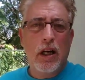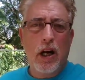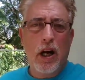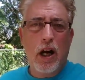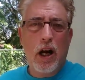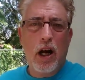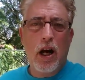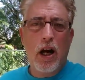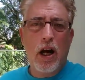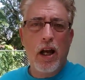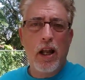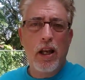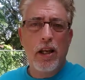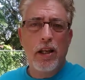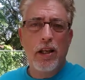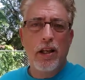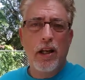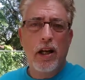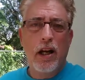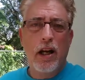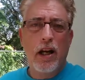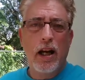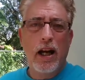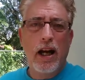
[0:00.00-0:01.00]

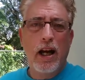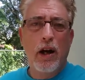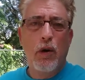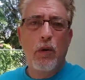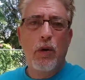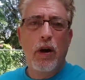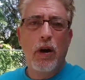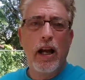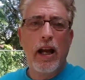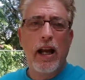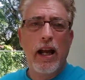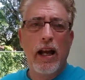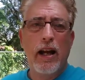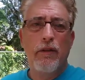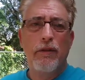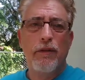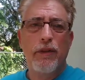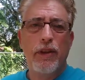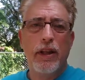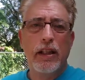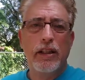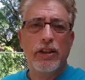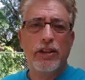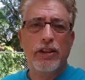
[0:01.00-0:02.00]
on uh, how I have
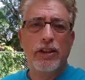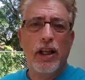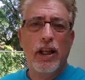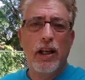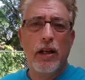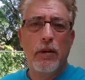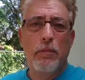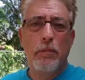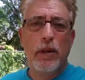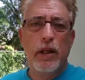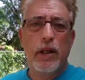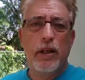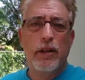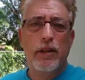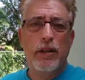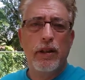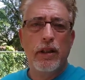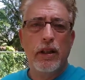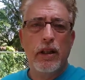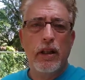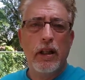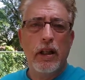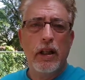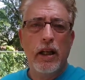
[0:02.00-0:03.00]
things set up here.
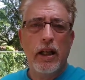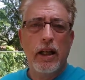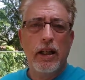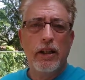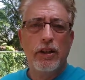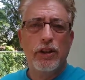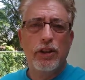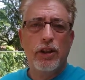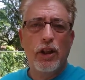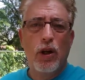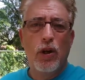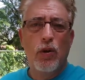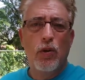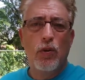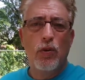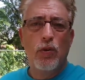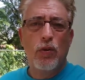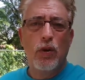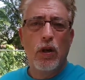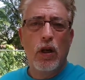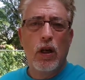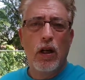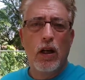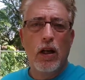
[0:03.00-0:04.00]
And
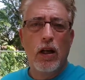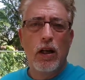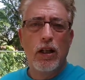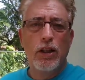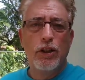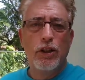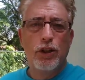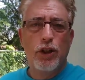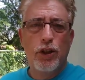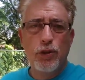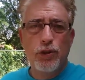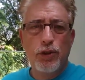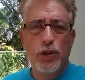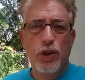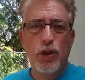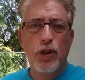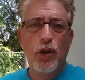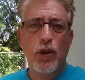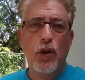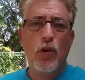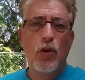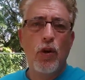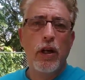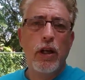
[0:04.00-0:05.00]
so, uh, excuse the
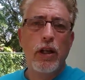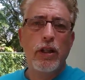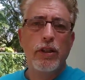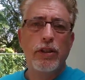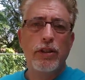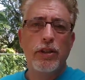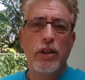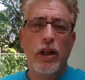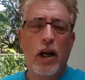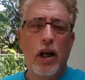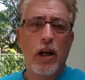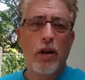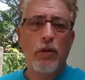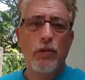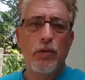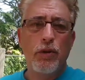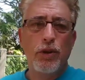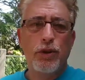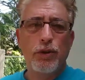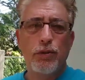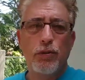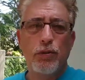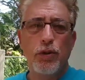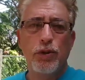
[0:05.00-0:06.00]
noise. Uh,
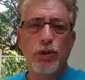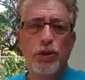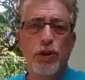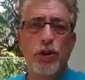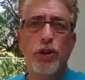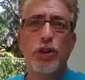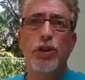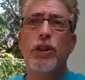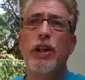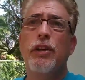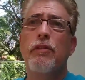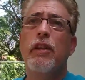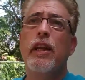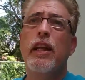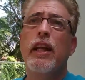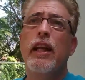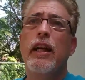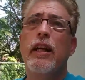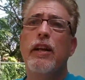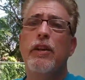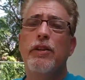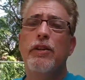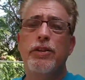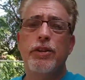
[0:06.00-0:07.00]
it's roosters and
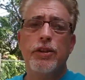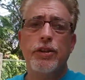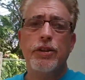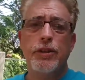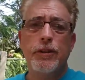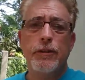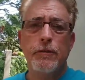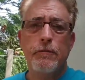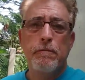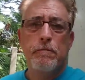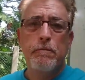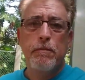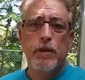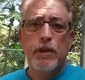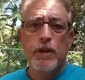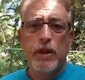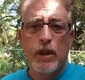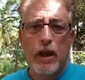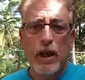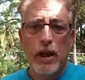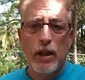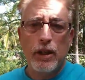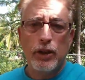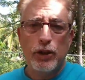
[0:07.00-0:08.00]
everything else.
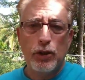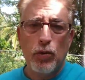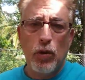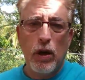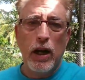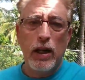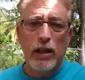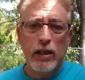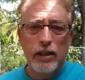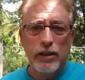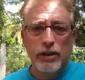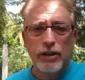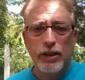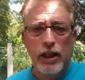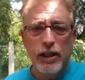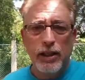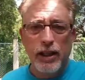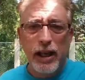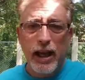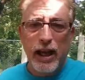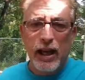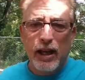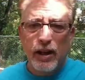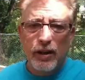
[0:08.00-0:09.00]
Not as quiet
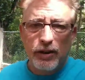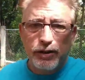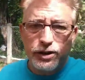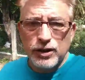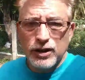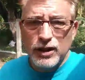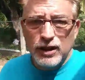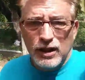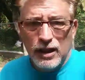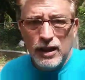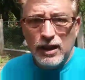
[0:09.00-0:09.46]
inside the house.